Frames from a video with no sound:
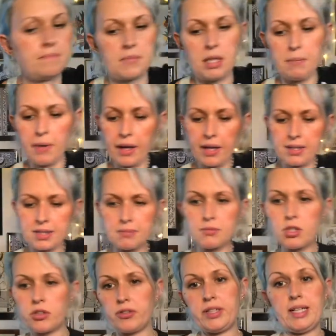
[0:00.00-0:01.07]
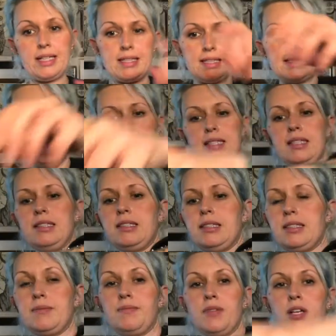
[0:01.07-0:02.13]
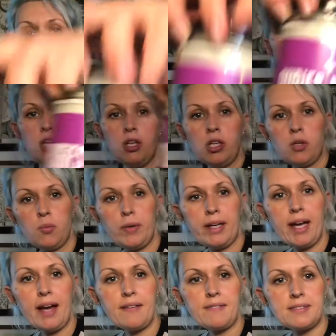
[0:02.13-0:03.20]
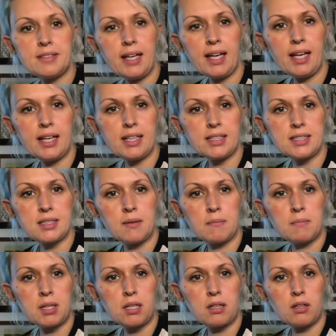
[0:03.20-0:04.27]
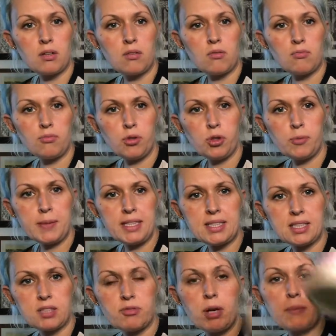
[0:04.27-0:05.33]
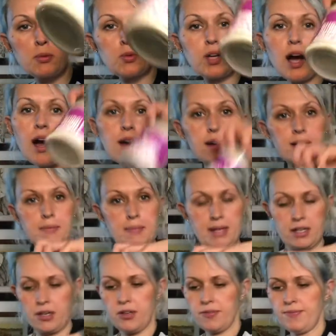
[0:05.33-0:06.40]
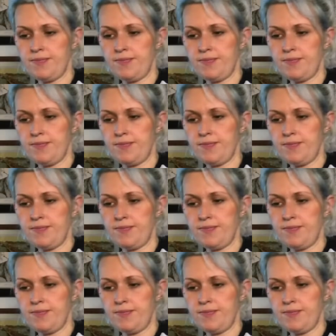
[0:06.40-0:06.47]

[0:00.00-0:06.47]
Might add some coriander to this. We have here some Rubies in the Rubble garlic mayo,